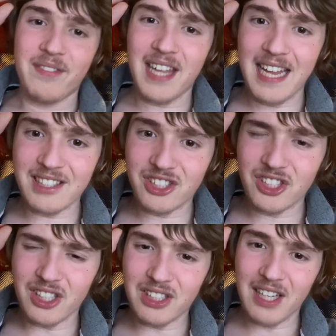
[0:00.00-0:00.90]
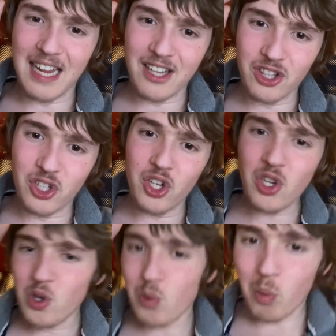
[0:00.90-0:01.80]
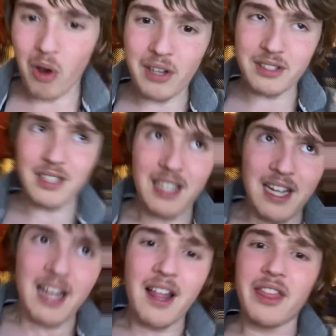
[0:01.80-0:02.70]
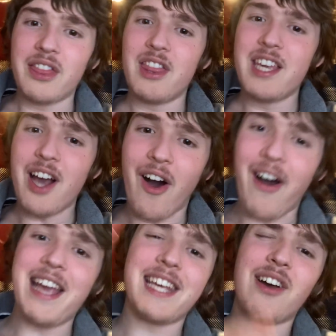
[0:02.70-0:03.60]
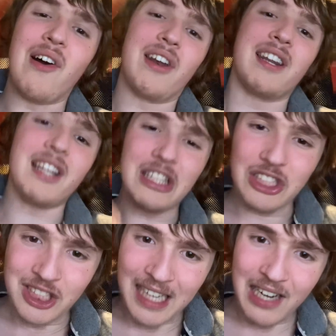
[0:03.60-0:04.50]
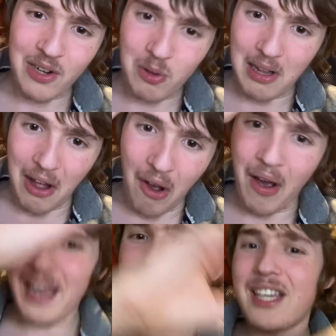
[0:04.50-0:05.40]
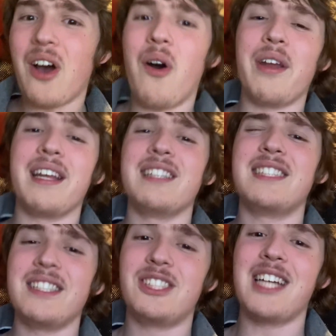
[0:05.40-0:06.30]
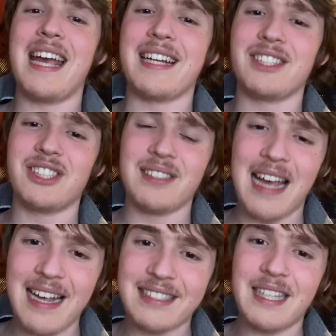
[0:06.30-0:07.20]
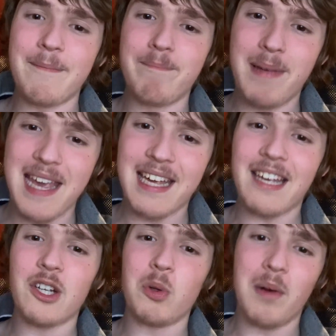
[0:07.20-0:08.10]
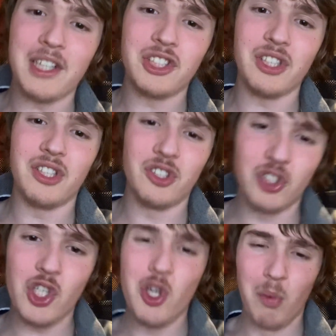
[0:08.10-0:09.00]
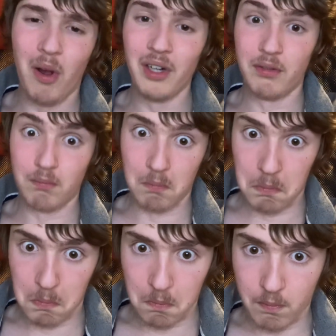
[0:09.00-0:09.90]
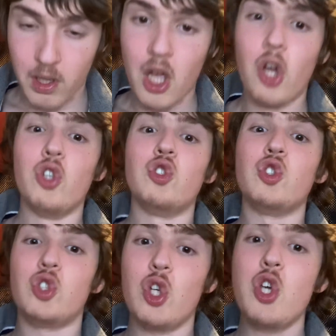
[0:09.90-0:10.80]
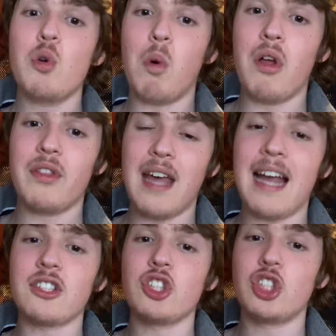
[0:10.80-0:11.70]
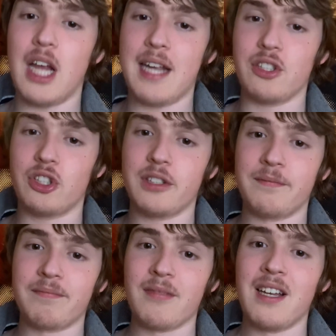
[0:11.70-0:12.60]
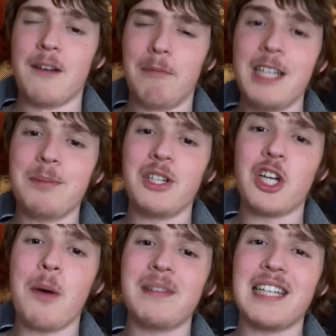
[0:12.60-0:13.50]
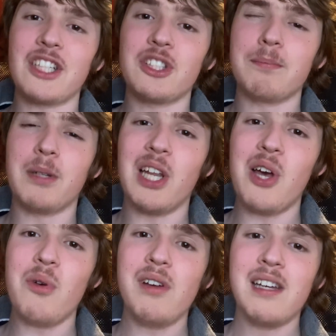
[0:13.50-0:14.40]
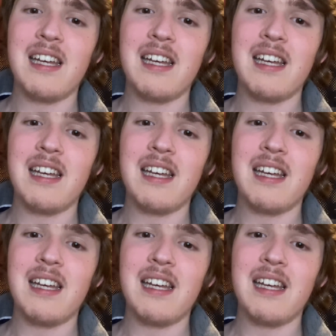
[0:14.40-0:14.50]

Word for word: It's just, do you want the icon, the channel icon to change? That is the big question. Do you want, do you want that to change? Please put in the comment section below.